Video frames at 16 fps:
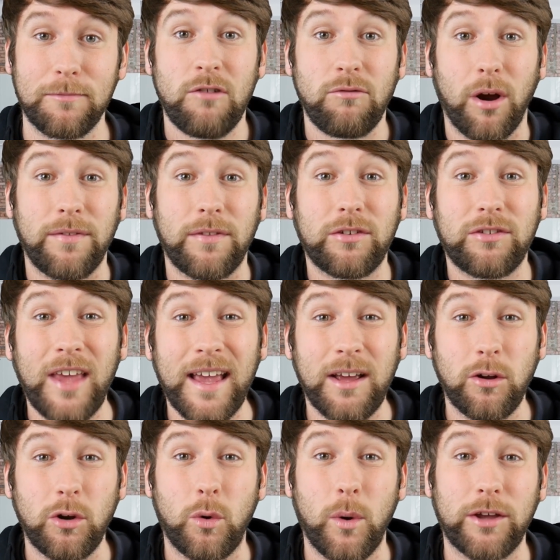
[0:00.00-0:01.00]
Right, the
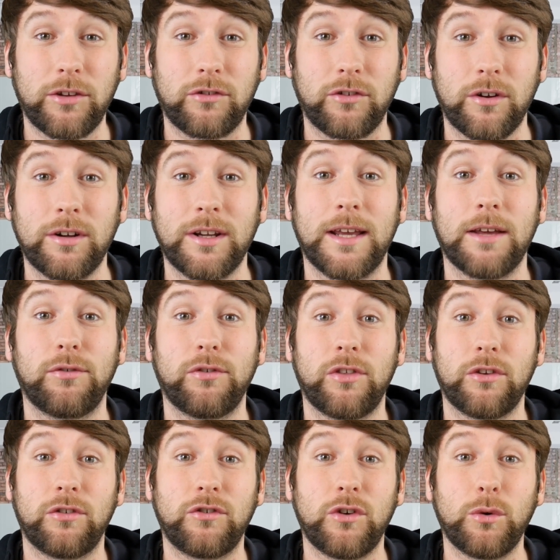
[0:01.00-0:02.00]
second question gives
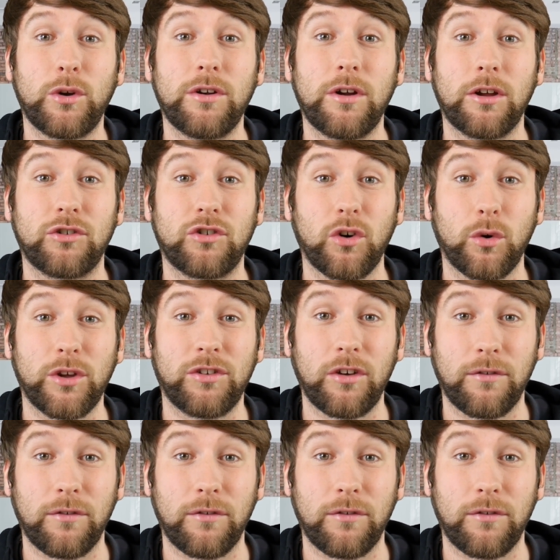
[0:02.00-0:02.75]
the student a choice